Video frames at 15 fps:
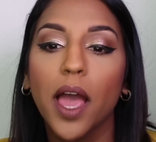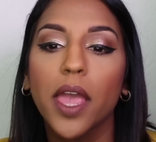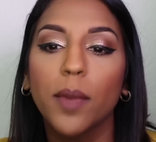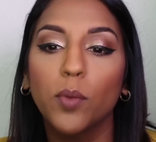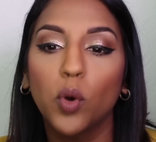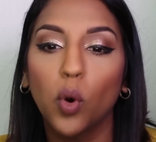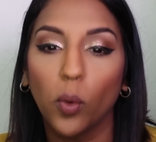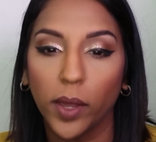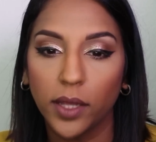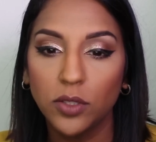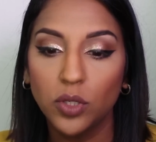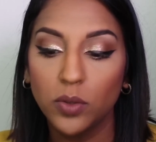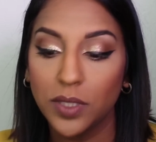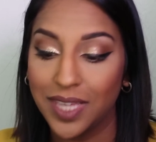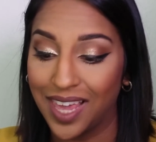I am
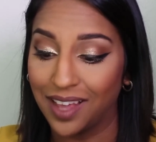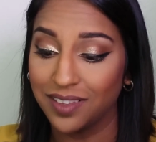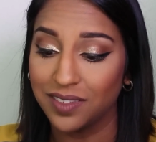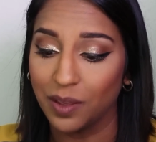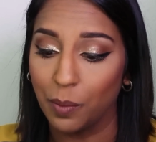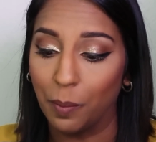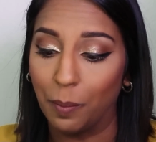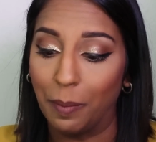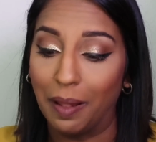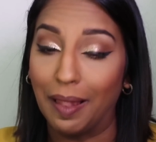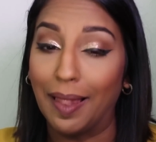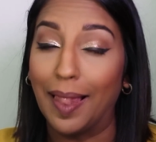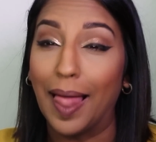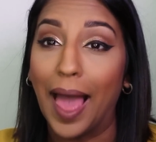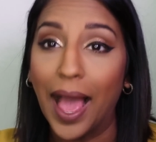going to take some
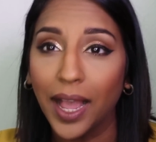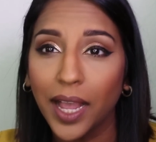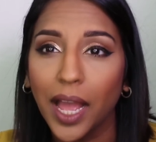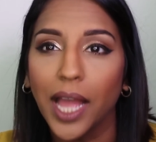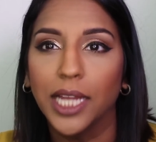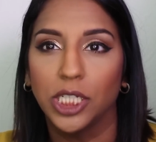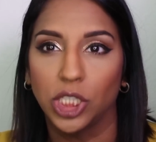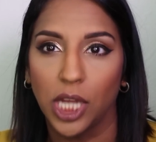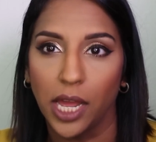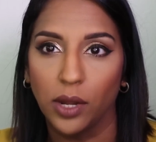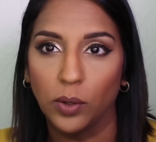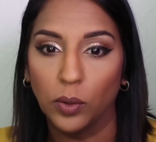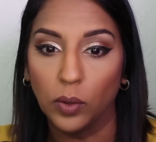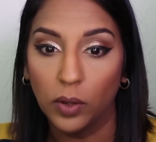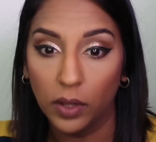black
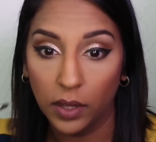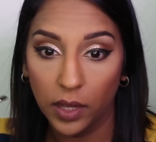eyeshadow.